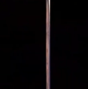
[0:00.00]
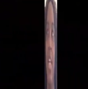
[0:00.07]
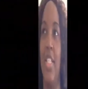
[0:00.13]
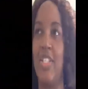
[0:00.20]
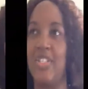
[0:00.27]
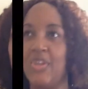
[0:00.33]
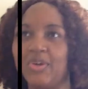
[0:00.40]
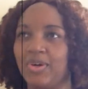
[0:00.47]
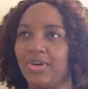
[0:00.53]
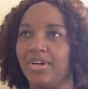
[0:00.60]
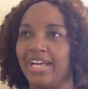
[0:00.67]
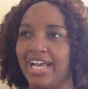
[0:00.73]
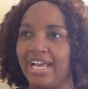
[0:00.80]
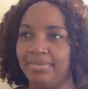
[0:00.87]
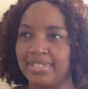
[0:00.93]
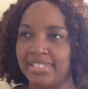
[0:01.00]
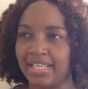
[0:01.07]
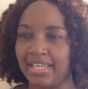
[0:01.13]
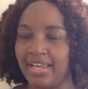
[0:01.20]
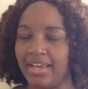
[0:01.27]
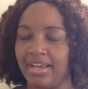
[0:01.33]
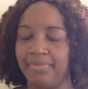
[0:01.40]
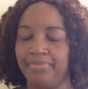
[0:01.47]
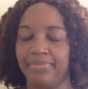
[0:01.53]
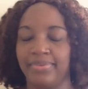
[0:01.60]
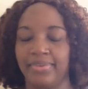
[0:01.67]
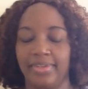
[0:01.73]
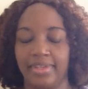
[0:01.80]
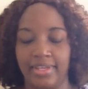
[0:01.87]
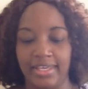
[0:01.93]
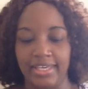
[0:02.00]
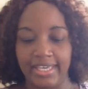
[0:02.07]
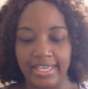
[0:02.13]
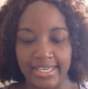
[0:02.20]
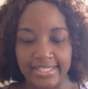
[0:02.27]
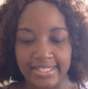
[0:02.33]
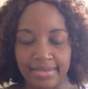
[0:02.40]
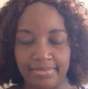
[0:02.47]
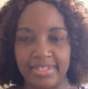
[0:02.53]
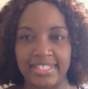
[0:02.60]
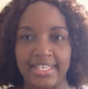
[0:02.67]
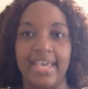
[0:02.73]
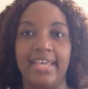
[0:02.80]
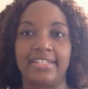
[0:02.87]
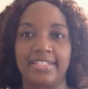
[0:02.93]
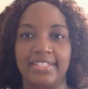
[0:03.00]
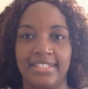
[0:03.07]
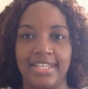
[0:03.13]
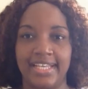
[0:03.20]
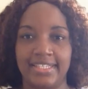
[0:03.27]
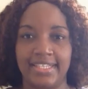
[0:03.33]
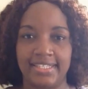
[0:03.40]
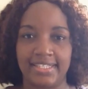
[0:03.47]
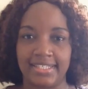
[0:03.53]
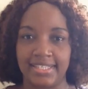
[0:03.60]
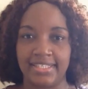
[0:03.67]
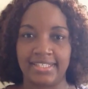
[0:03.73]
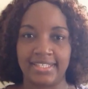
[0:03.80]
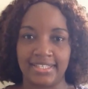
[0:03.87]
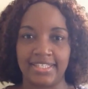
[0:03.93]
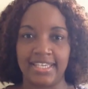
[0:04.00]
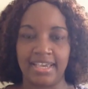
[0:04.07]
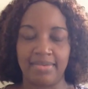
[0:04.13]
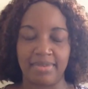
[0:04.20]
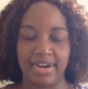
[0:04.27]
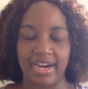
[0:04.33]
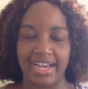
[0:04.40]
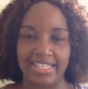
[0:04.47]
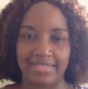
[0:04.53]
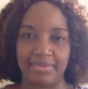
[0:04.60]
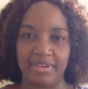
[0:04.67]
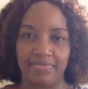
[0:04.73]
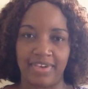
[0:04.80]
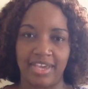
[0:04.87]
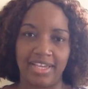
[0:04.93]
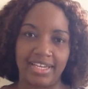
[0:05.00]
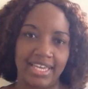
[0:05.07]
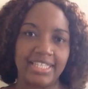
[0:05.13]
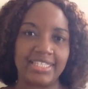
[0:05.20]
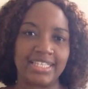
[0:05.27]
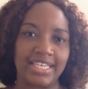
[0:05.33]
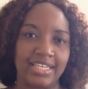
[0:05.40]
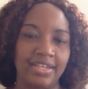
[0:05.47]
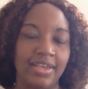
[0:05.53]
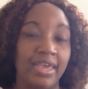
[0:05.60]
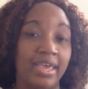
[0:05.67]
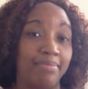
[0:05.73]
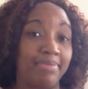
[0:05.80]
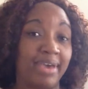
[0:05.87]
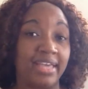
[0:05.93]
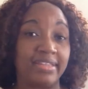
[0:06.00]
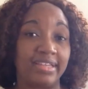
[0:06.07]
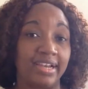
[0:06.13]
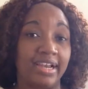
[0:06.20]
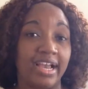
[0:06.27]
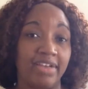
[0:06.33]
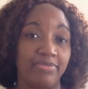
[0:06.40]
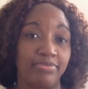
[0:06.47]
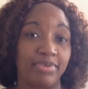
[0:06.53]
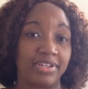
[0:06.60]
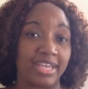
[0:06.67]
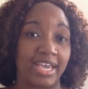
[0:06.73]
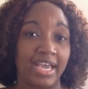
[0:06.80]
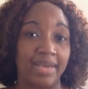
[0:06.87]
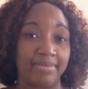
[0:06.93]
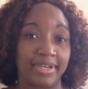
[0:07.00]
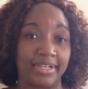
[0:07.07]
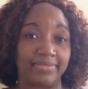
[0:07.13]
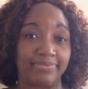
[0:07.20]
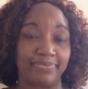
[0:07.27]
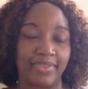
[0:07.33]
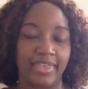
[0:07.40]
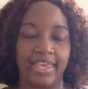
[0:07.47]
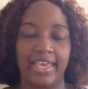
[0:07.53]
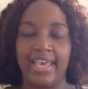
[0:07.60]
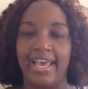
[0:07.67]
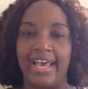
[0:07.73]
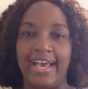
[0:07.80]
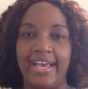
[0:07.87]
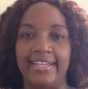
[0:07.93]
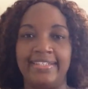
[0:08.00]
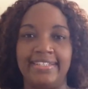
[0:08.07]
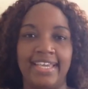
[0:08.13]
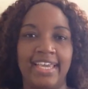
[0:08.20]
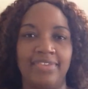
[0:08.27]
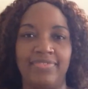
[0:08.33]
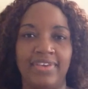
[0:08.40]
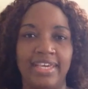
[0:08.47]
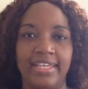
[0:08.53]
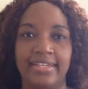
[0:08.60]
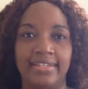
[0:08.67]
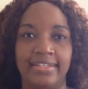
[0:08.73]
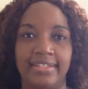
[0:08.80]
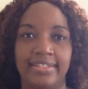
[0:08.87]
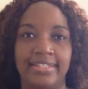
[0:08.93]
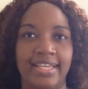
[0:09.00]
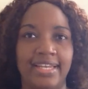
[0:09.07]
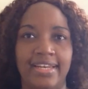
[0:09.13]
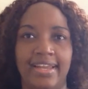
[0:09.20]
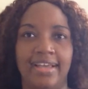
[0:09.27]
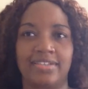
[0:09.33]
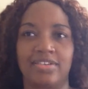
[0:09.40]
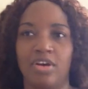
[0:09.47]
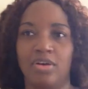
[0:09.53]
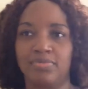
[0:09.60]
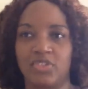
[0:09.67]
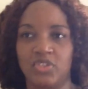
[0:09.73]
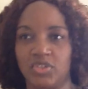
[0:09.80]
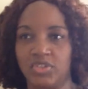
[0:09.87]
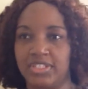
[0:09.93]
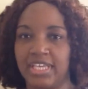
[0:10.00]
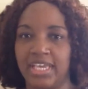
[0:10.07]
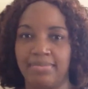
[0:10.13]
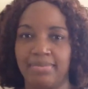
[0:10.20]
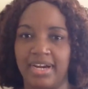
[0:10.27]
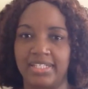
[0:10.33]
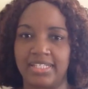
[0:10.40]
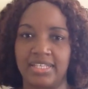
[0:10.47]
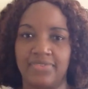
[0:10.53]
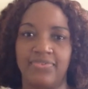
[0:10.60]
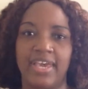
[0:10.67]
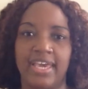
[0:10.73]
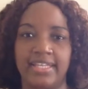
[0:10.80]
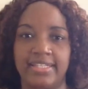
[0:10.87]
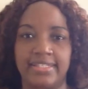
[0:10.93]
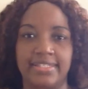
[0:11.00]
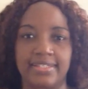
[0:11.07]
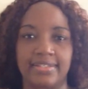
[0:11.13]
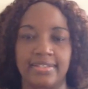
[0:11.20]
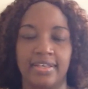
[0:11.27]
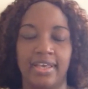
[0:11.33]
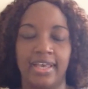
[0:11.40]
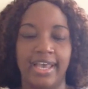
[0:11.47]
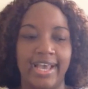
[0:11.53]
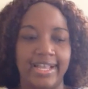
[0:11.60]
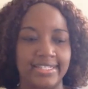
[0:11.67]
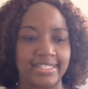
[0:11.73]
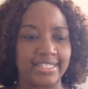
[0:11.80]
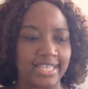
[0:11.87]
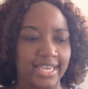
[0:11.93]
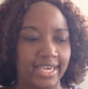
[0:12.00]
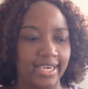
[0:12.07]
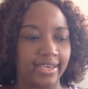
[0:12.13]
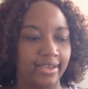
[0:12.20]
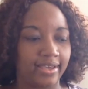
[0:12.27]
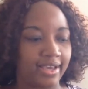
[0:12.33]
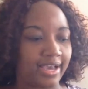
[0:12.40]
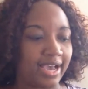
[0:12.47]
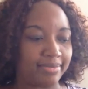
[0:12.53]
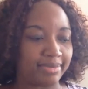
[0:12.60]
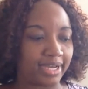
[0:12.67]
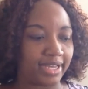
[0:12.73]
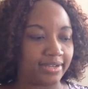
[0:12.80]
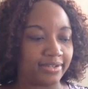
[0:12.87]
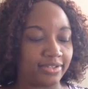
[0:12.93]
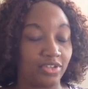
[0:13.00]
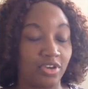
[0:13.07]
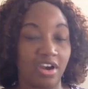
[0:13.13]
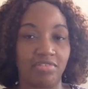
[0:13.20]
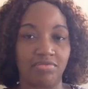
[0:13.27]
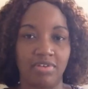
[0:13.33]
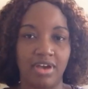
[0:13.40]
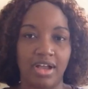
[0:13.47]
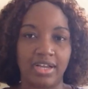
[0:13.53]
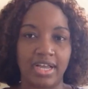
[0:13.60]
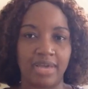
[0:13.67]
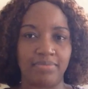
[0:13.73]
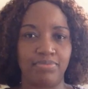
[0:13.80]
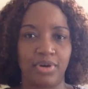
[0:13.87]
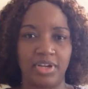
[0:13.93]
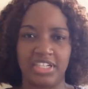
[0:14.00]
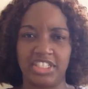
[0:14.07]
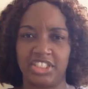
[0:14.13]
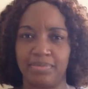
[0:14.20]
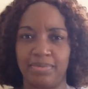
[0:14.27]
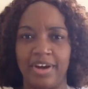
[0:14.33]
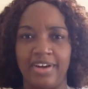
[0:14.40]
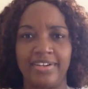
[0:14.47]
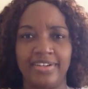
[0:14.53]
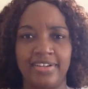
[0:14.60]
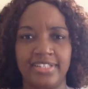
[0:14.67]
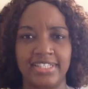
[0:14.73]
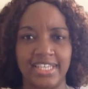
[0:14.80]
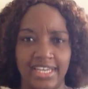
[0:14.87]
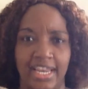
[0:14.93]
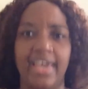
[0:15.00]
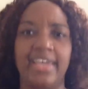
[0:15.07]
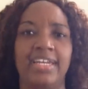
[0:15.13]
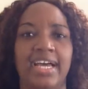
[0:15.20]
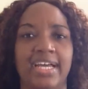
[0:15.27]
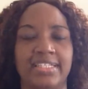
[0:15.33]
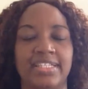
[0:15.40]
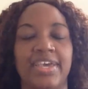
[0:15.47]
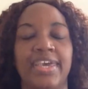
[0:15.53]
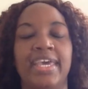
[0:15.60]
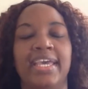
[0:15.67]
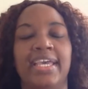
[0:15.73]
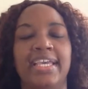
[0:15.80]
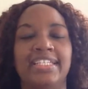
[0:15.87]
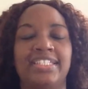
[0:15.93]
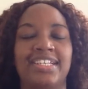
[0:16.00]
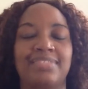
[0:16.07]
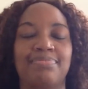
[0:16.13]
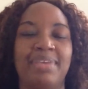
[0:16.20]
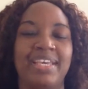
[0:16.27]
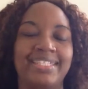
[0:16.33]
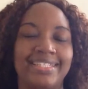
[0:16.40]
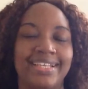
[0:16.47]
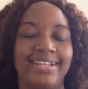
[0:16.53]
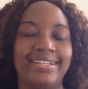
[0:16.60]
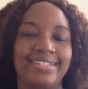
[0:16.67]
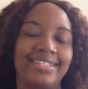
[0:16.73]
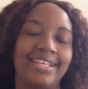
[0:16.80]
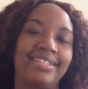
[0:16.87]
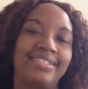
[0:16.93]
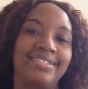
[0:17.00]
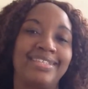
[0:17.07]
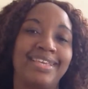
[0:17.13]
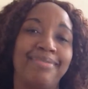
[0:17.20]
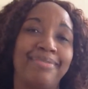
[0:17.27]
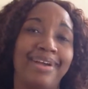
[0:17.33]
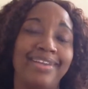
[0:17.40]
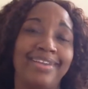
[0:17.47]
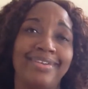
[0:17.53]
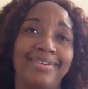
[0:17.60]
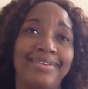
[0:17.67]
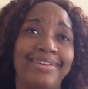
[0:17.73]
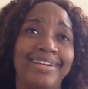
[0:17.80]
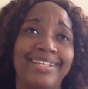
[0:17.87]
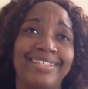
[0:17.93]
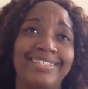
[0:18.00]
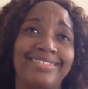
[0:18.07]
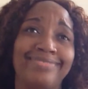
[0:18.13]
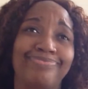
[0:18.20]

So Absalom, he's upset that his sister Tamar has been violated by their half-brother Amnon. And David did not come to Tamar's defense and say, Amnon, you're wrong and punish him or nothing like that. He just basically said to Tamar, you know what?